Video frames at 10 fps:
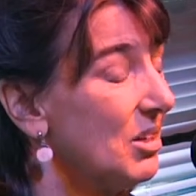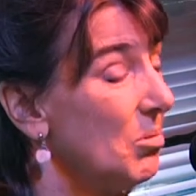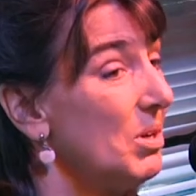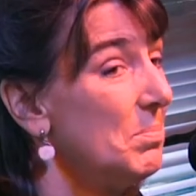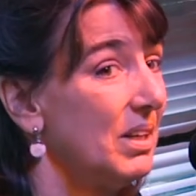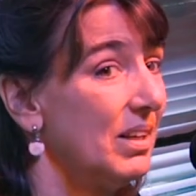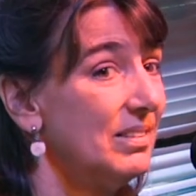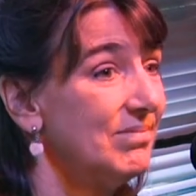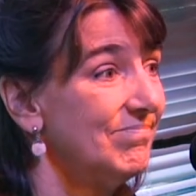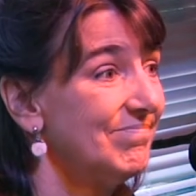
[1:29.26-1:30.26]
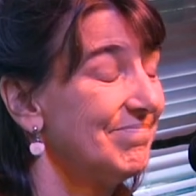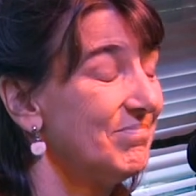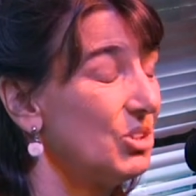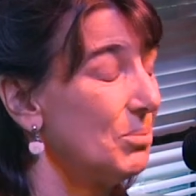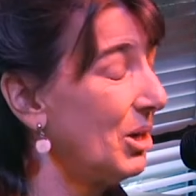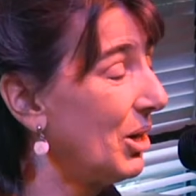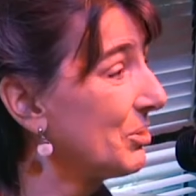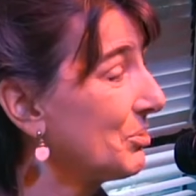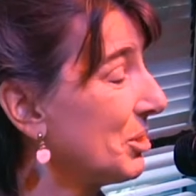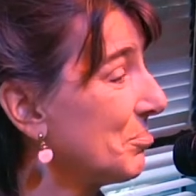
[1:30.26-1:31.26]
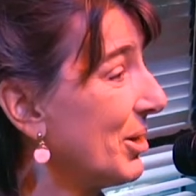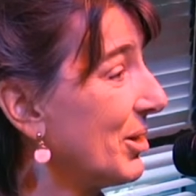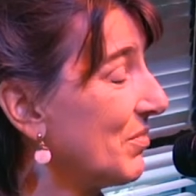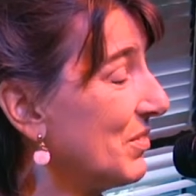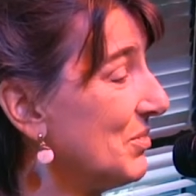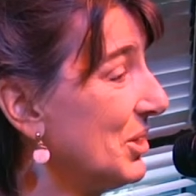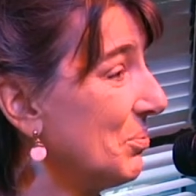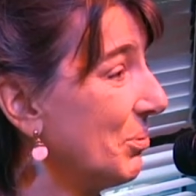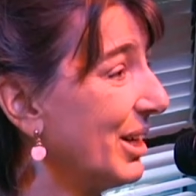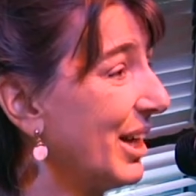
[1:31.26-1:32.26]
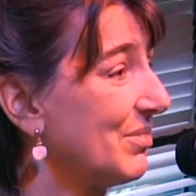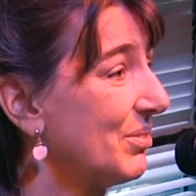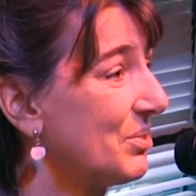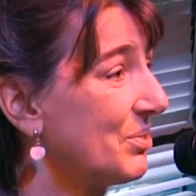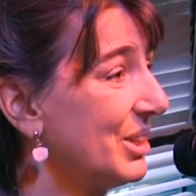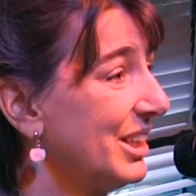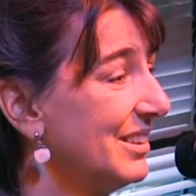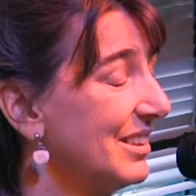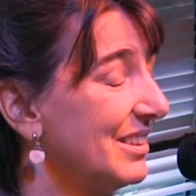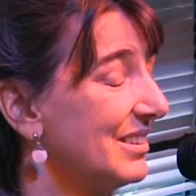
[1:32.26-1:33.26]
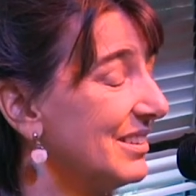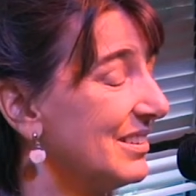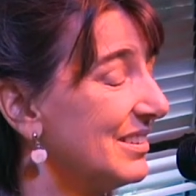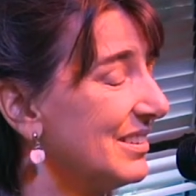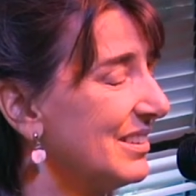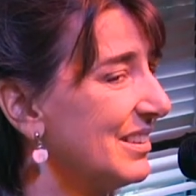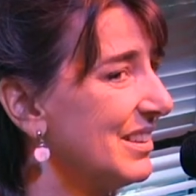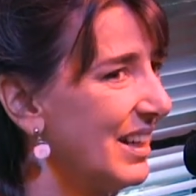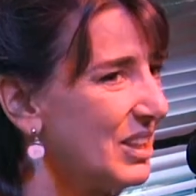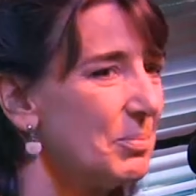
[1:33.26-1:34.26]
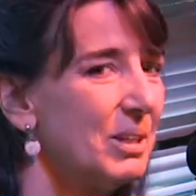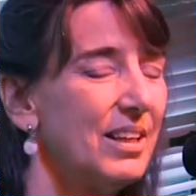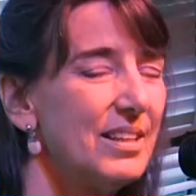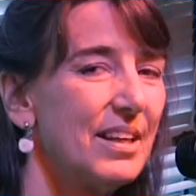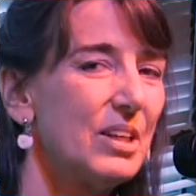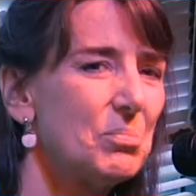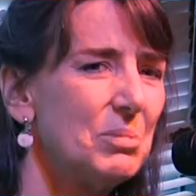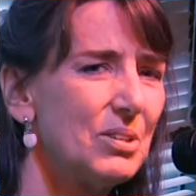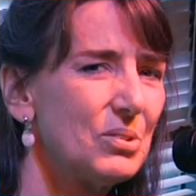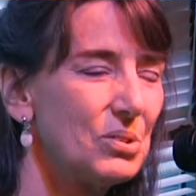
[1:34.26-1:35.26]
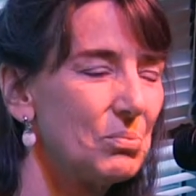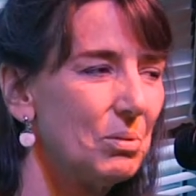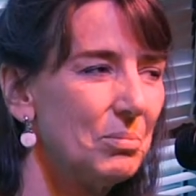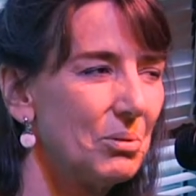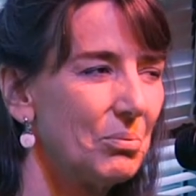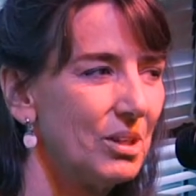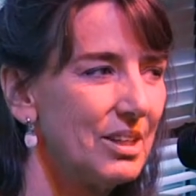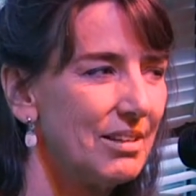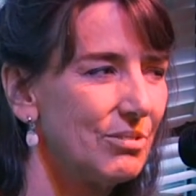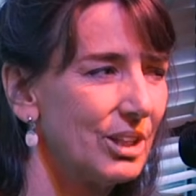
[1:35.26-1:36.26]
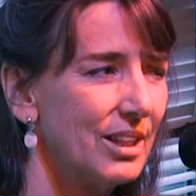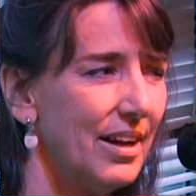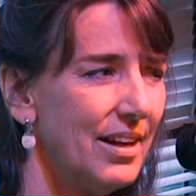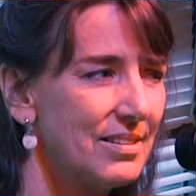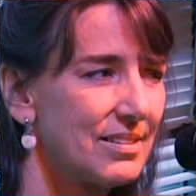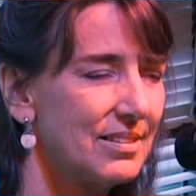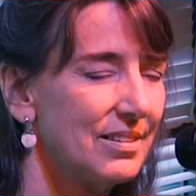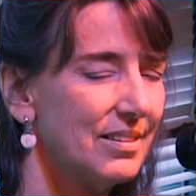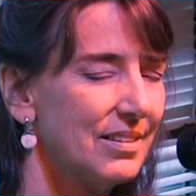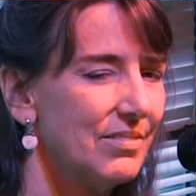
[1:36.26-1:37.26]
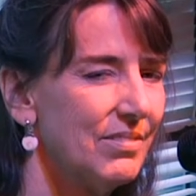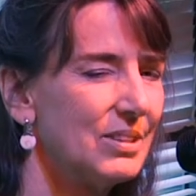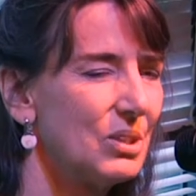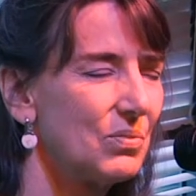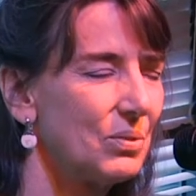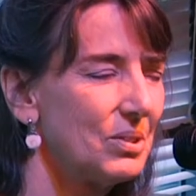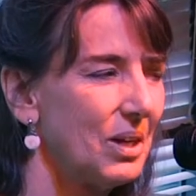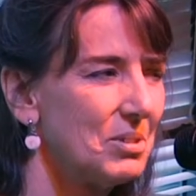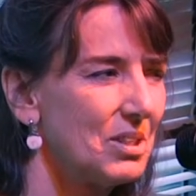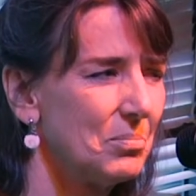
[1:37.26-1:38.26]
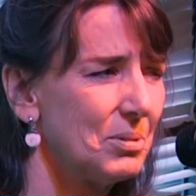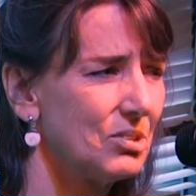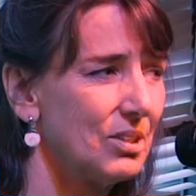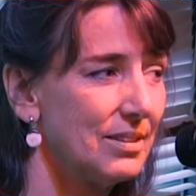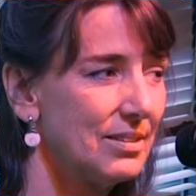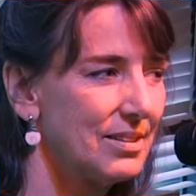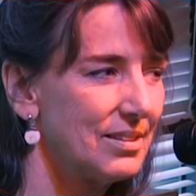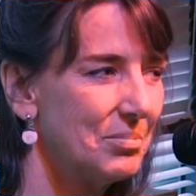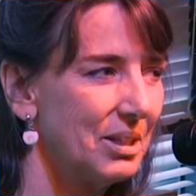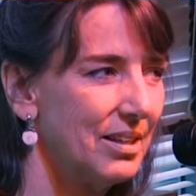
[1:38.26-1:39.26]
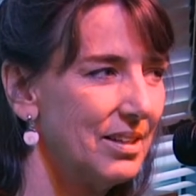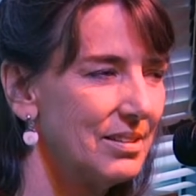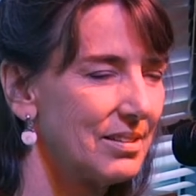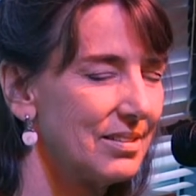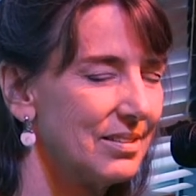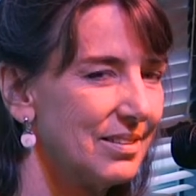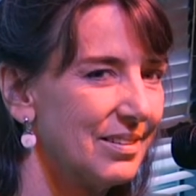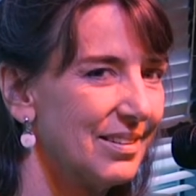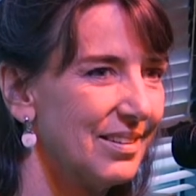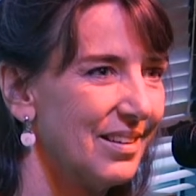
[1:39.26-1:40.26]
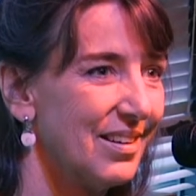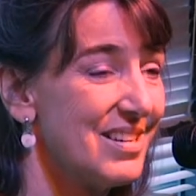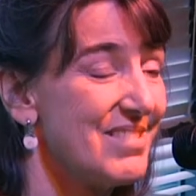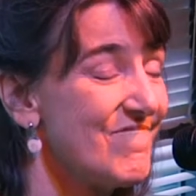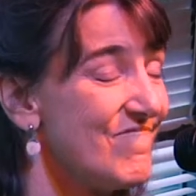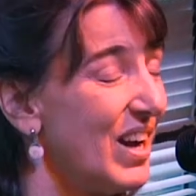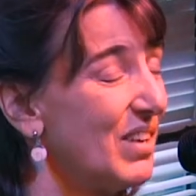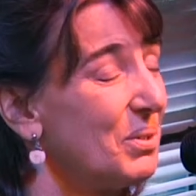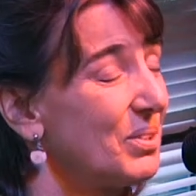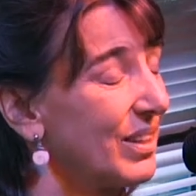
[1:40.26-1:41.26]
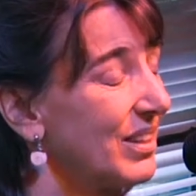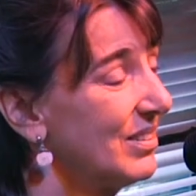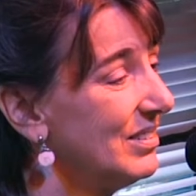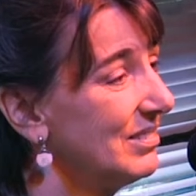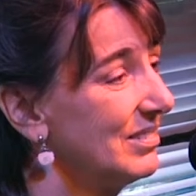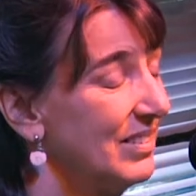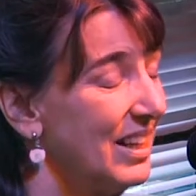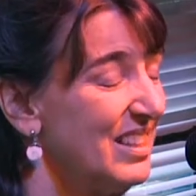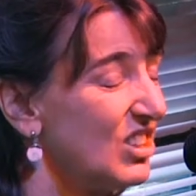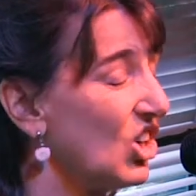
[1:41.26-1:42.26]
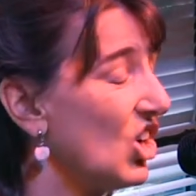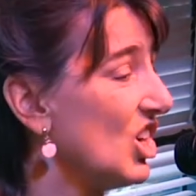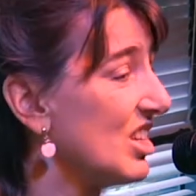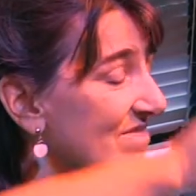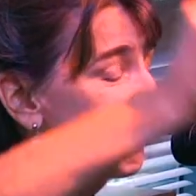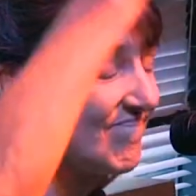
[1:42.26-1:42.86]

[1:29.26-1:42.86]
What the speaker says: One minute, Jim and I are celebrating our 15th wedding anniversary. The next minute, he tells me there's this woman at work he really likes. In fact, it's the first time he's ever been attracted to somebody else. 5 weeks later, he's gone.